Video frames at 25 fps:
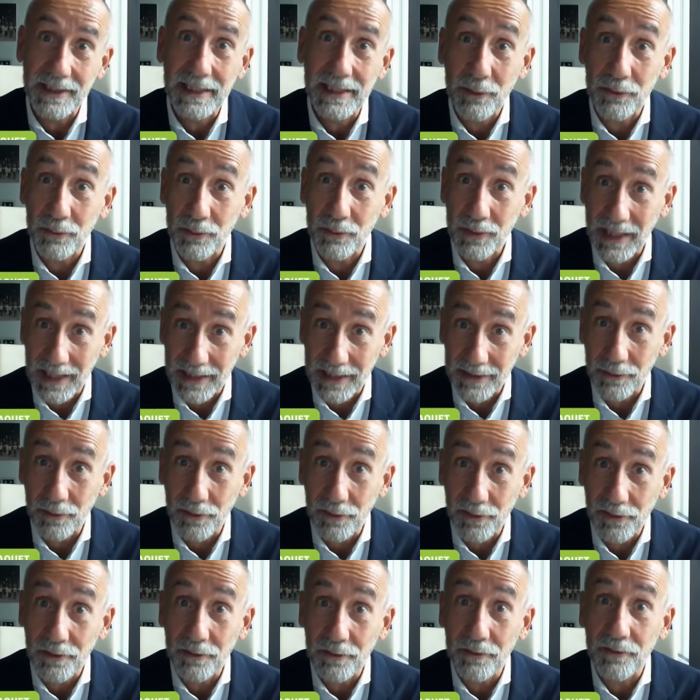But we had
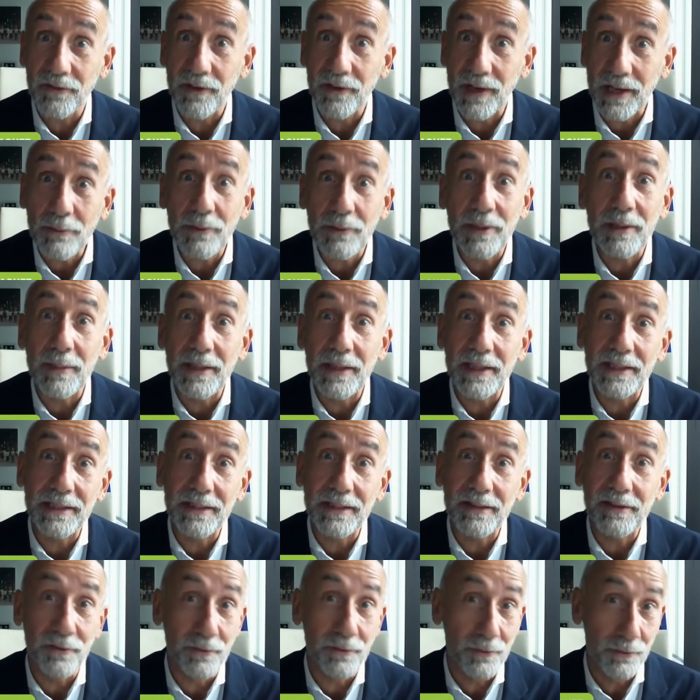also very many
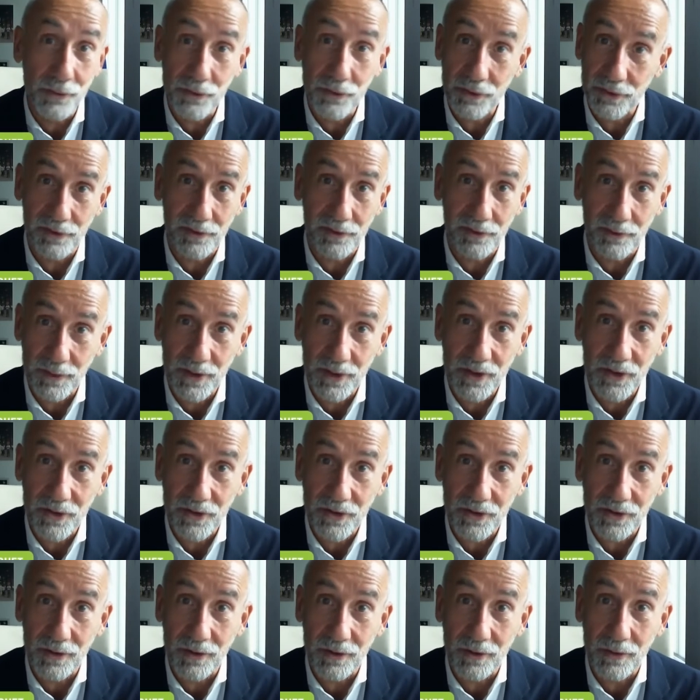solutions
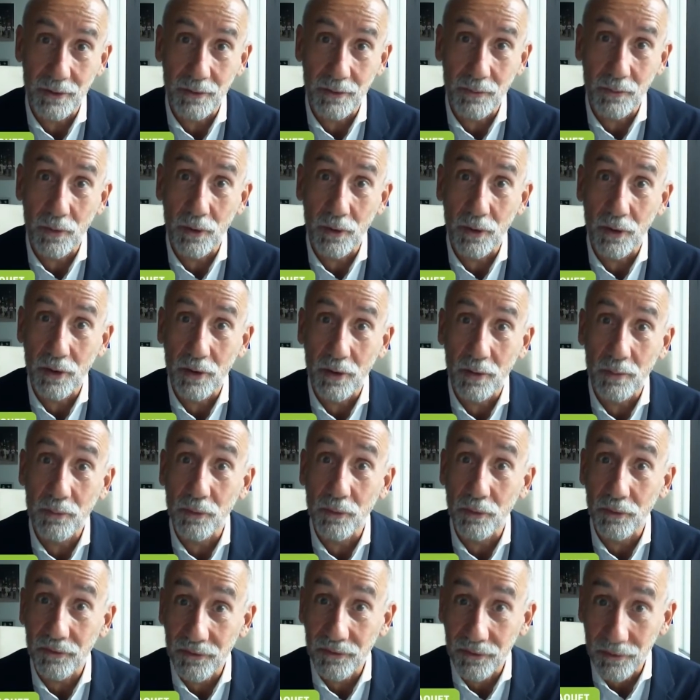which were
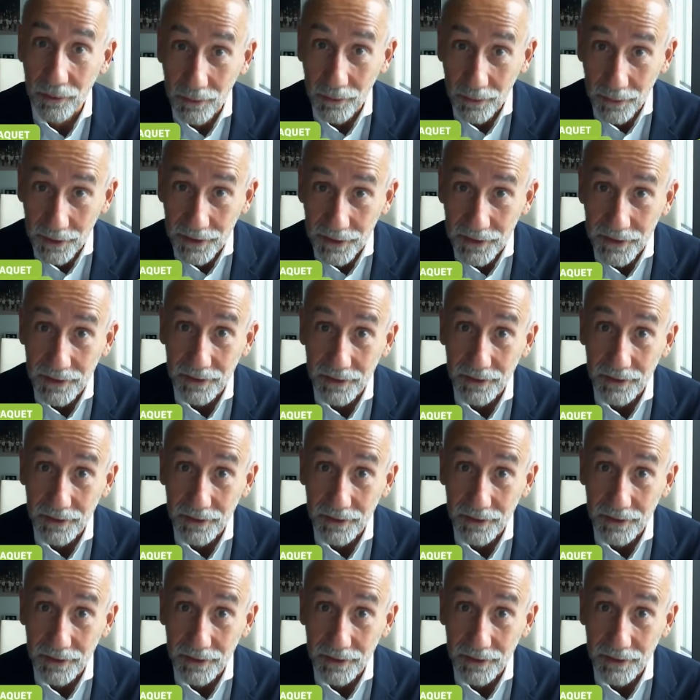brought forward.